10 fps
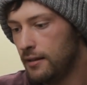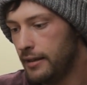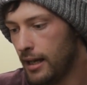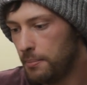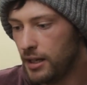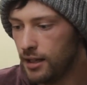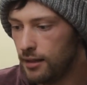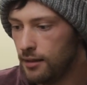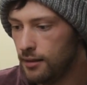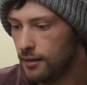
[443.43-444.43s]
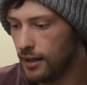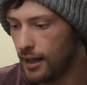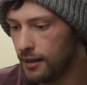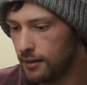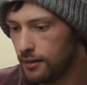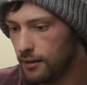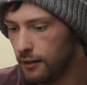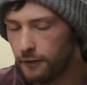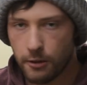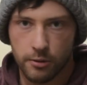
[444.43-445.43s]
That made it that
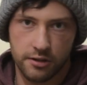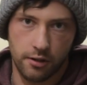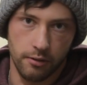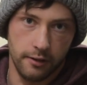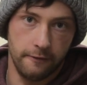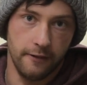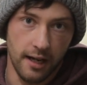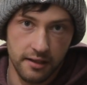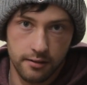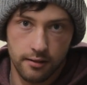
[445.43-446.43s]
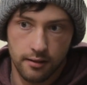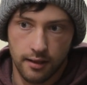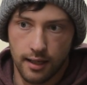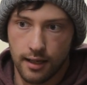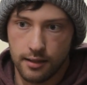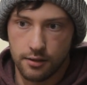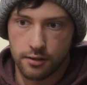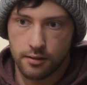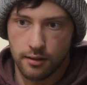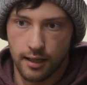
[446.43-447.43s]
if I was going fast and I
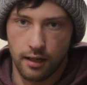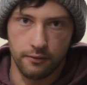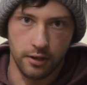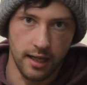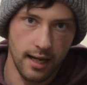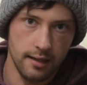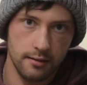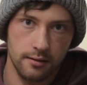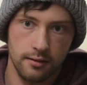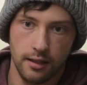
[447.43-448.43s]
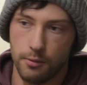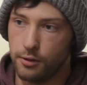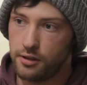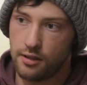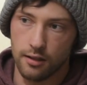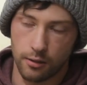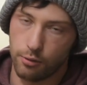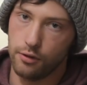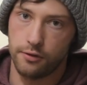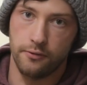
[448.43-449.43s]
just let off the gas, it would still
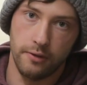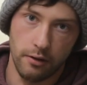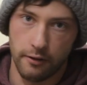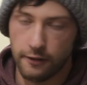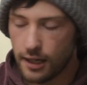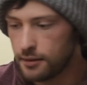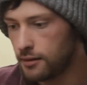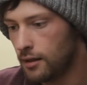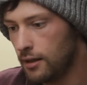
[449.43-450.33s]
cruise very fast.